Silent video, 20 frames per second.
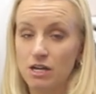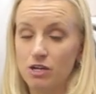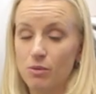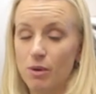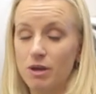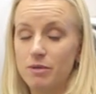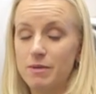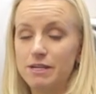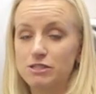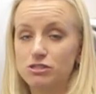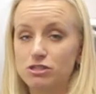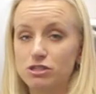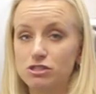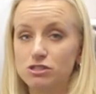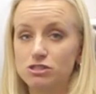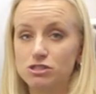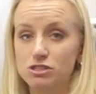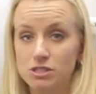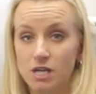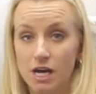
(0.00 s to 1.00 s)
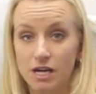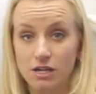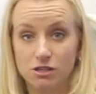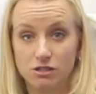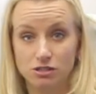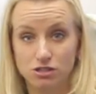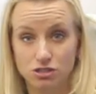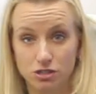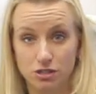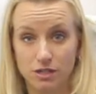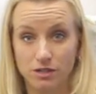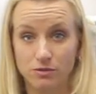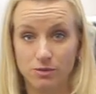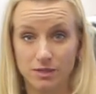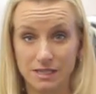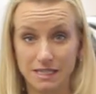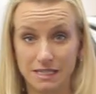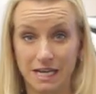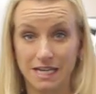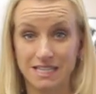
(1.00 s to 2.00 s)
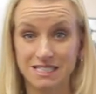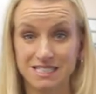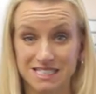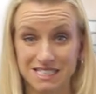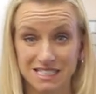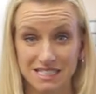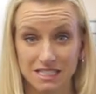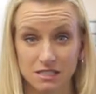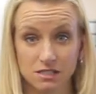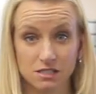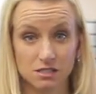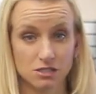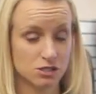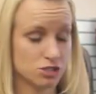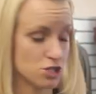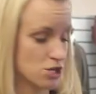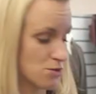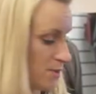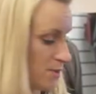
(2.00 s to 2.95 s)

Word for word: You want to make sure you tuck your shirt in really nice and neat to